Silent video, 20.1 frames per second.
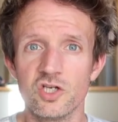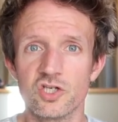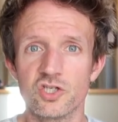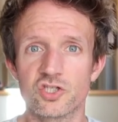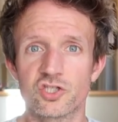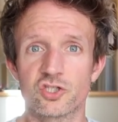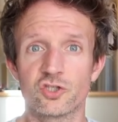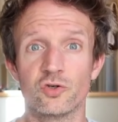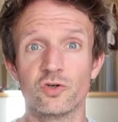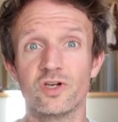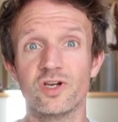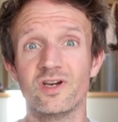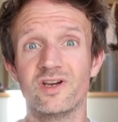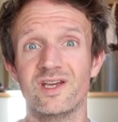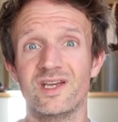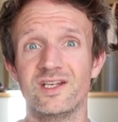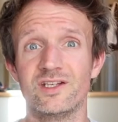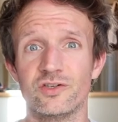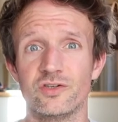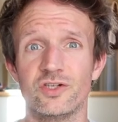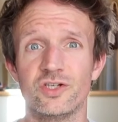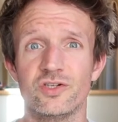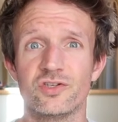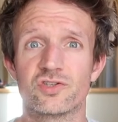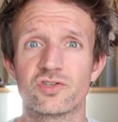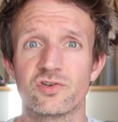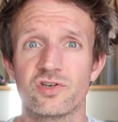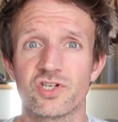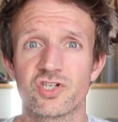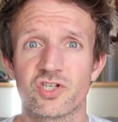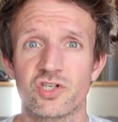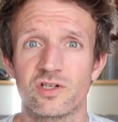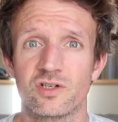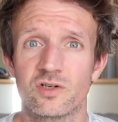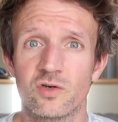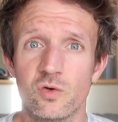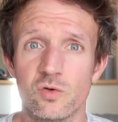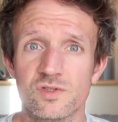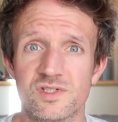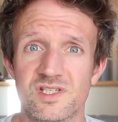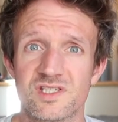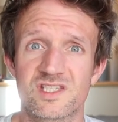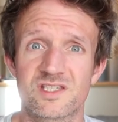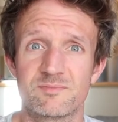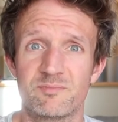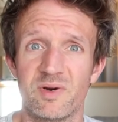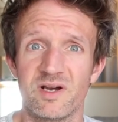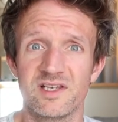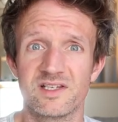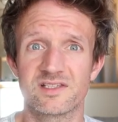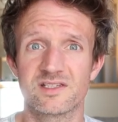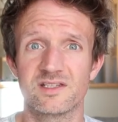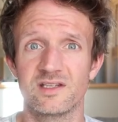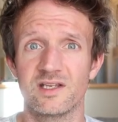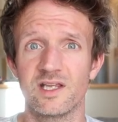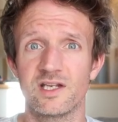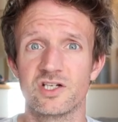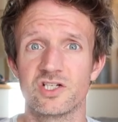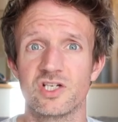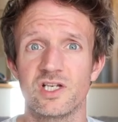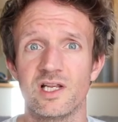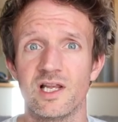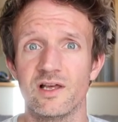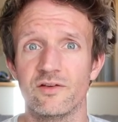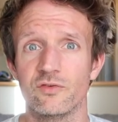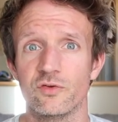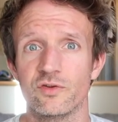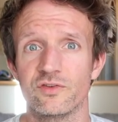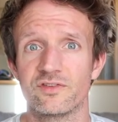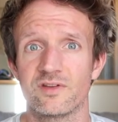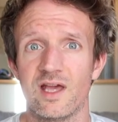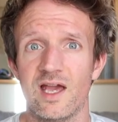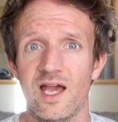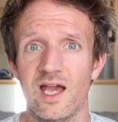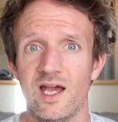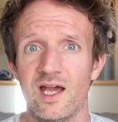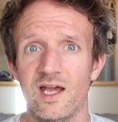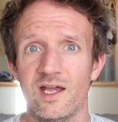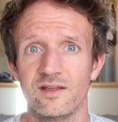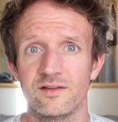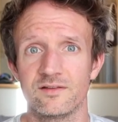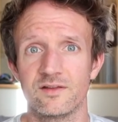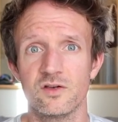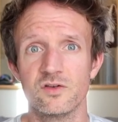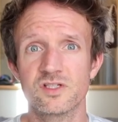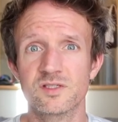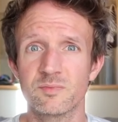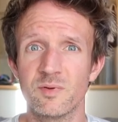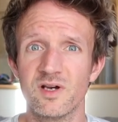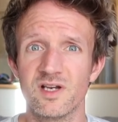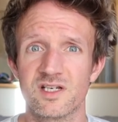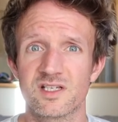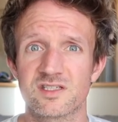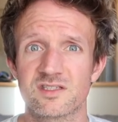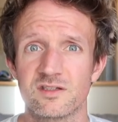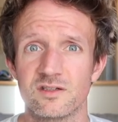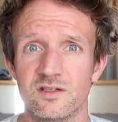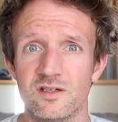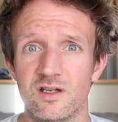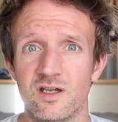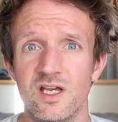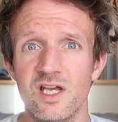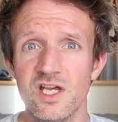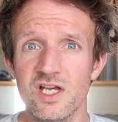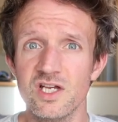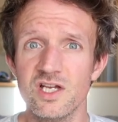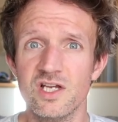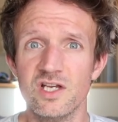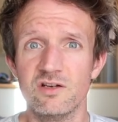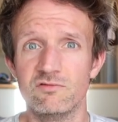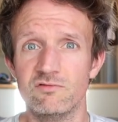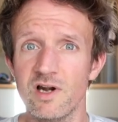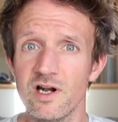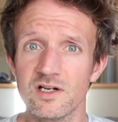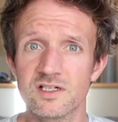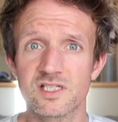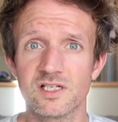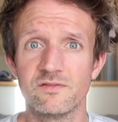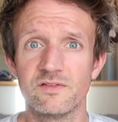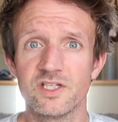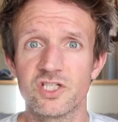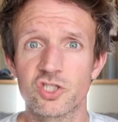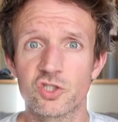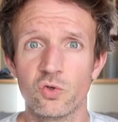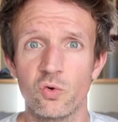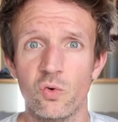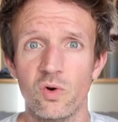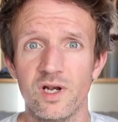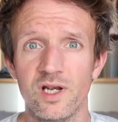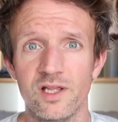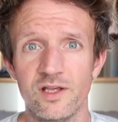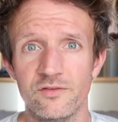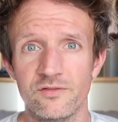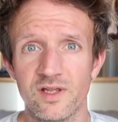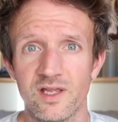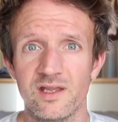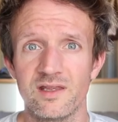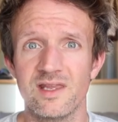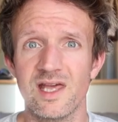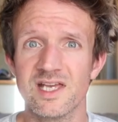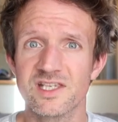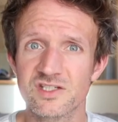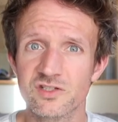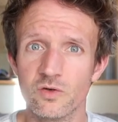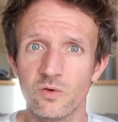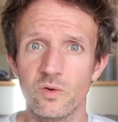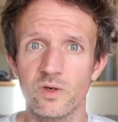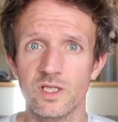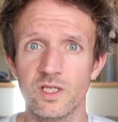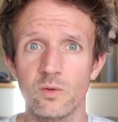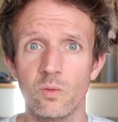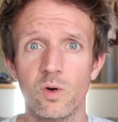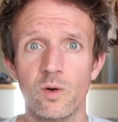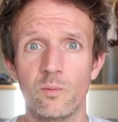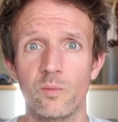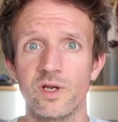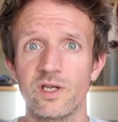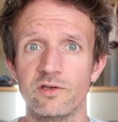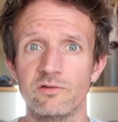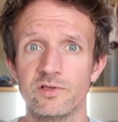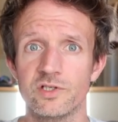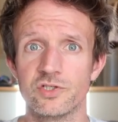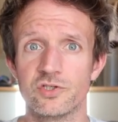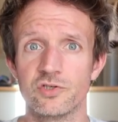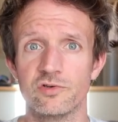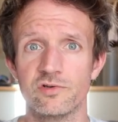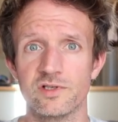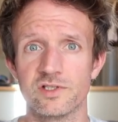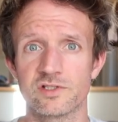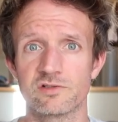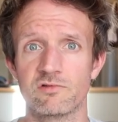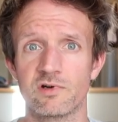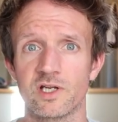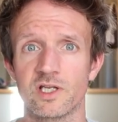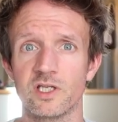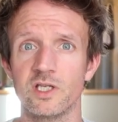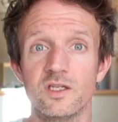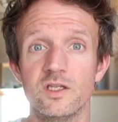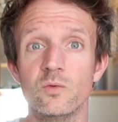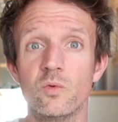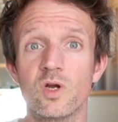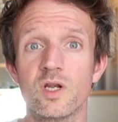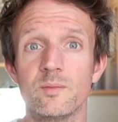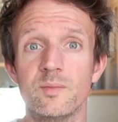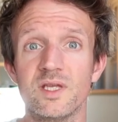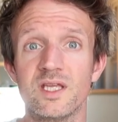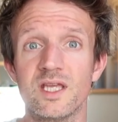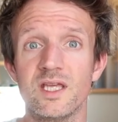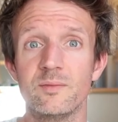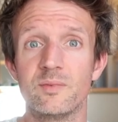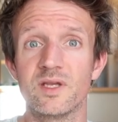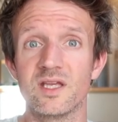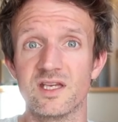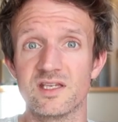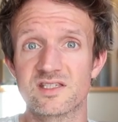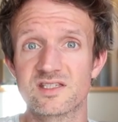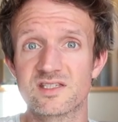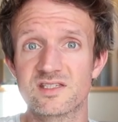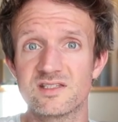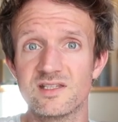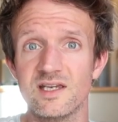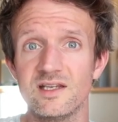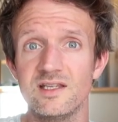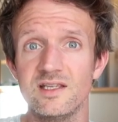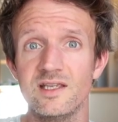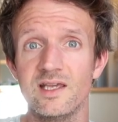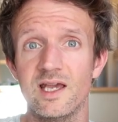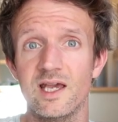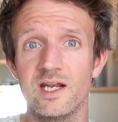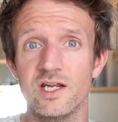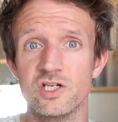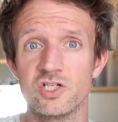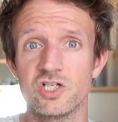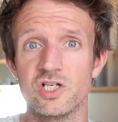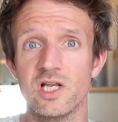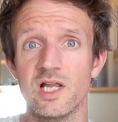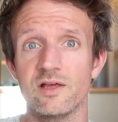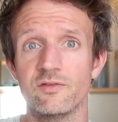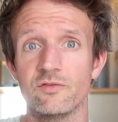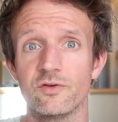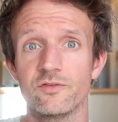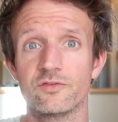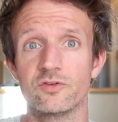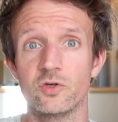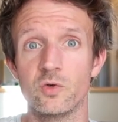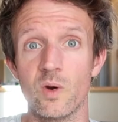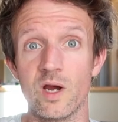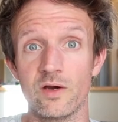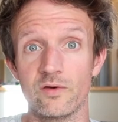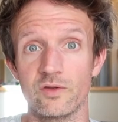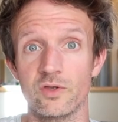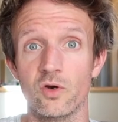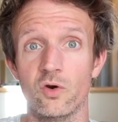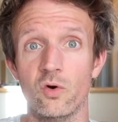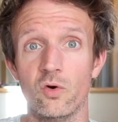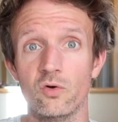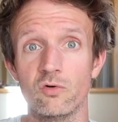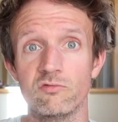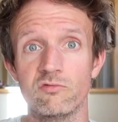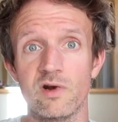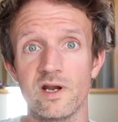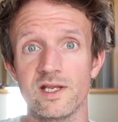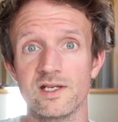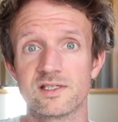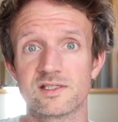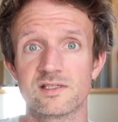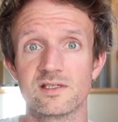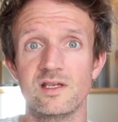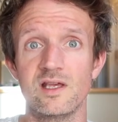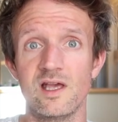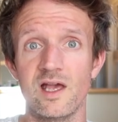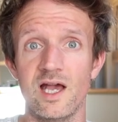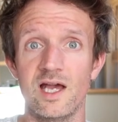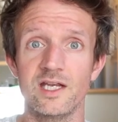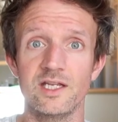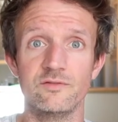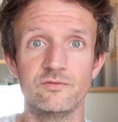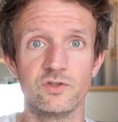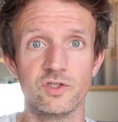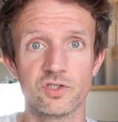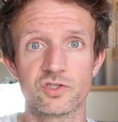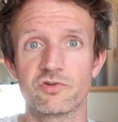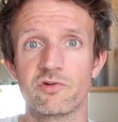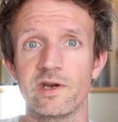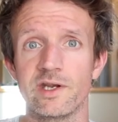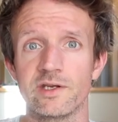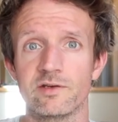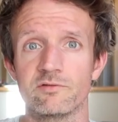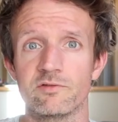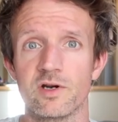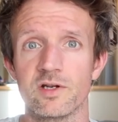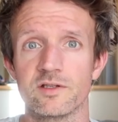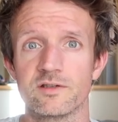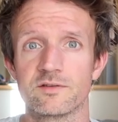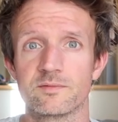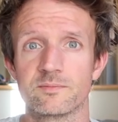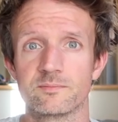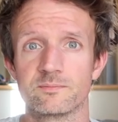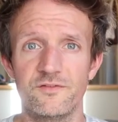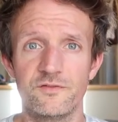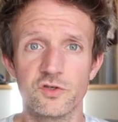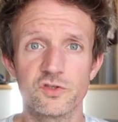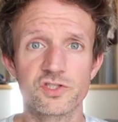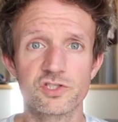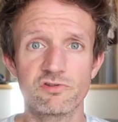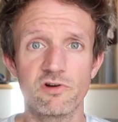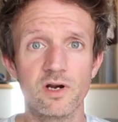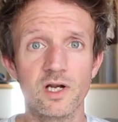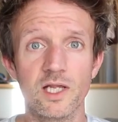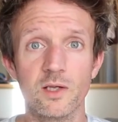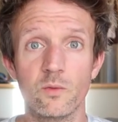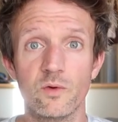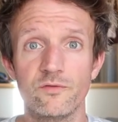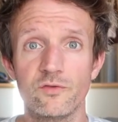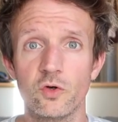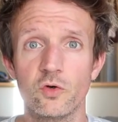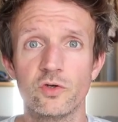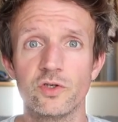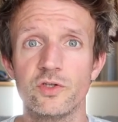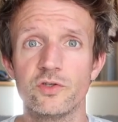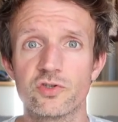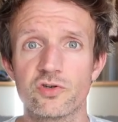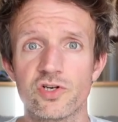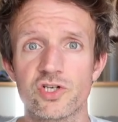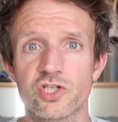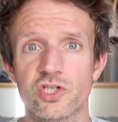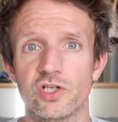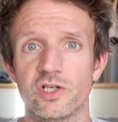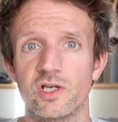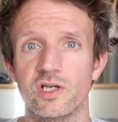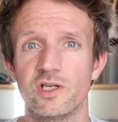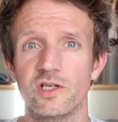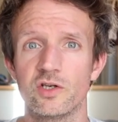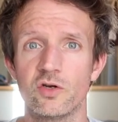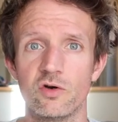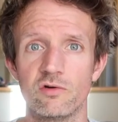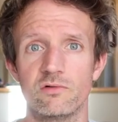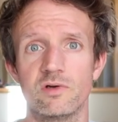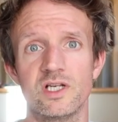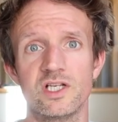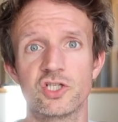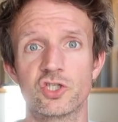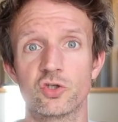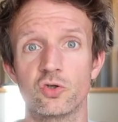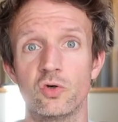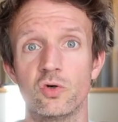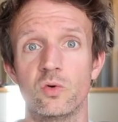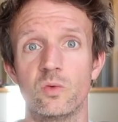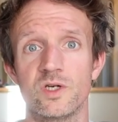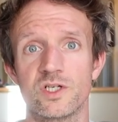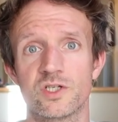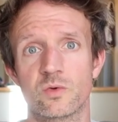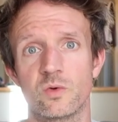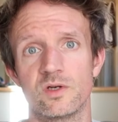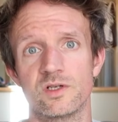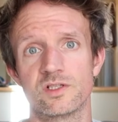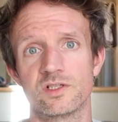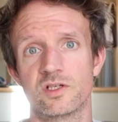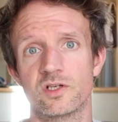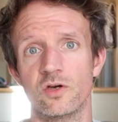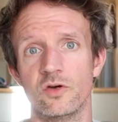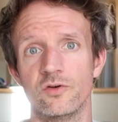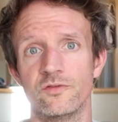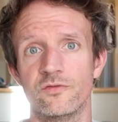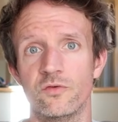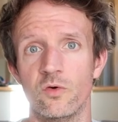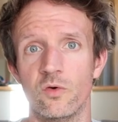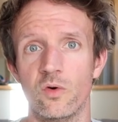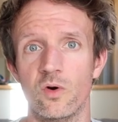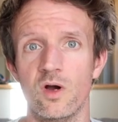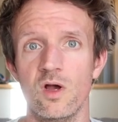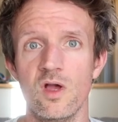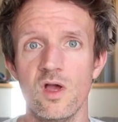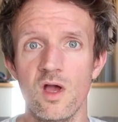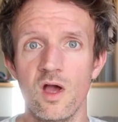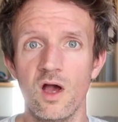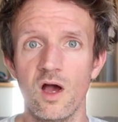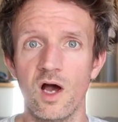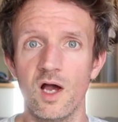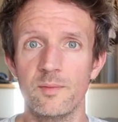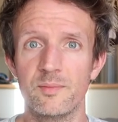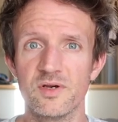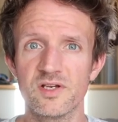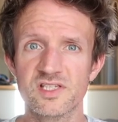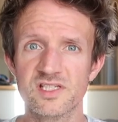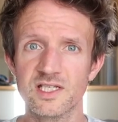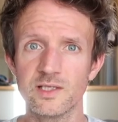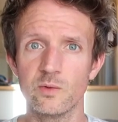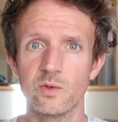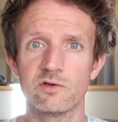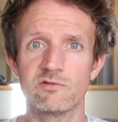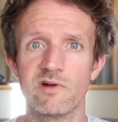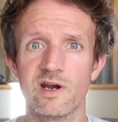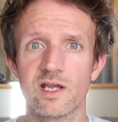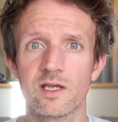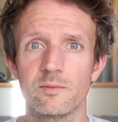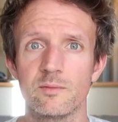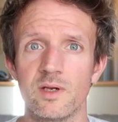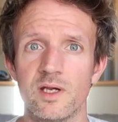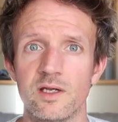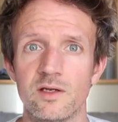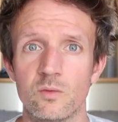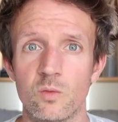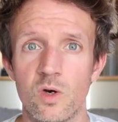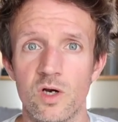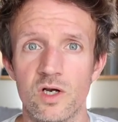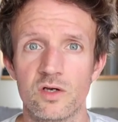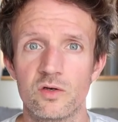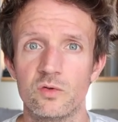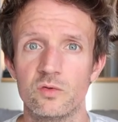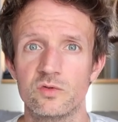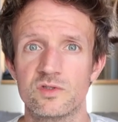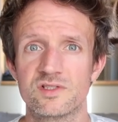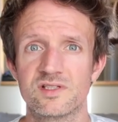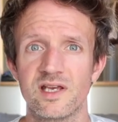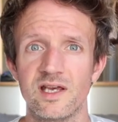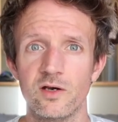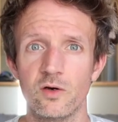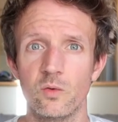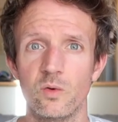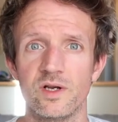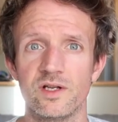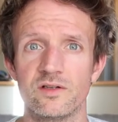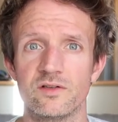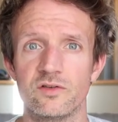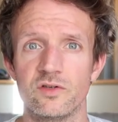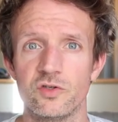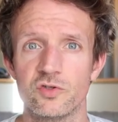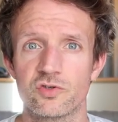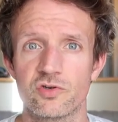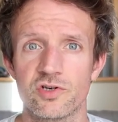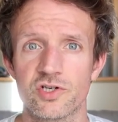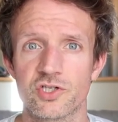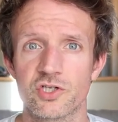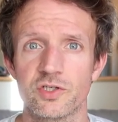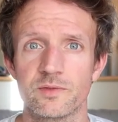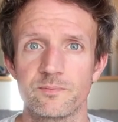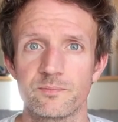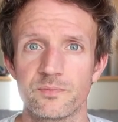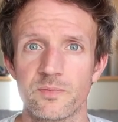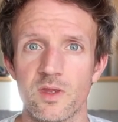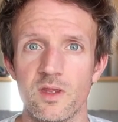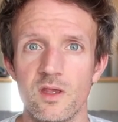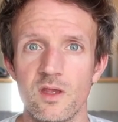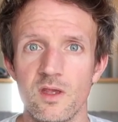Sugar in your nutrition causes spikes in energy levels, and those spikes are relatively short-lived, and that's not what you want when you're endurance running. You want to be keeping a steady energy level throughout your whole race and even your training runs. If you're struggling with your nutrition and you're not really sure which one to go for, I personally would recommend one called Tailwind Nutrition.